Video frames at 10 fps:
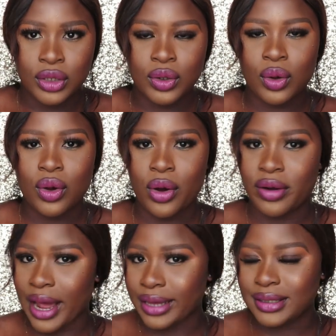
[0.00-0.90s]
So
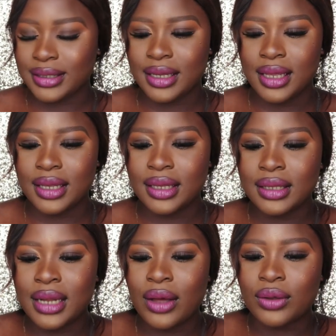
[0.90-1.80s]
all right,
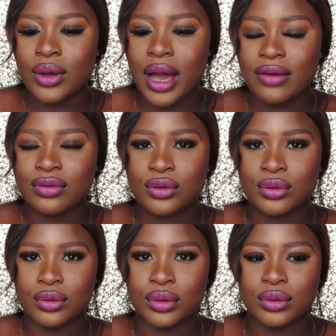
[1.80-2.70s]
now you have
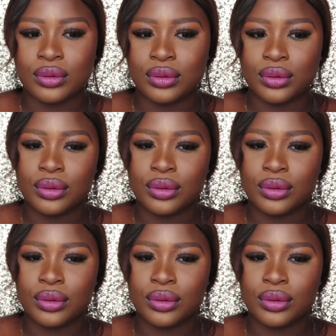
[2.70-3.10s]
to,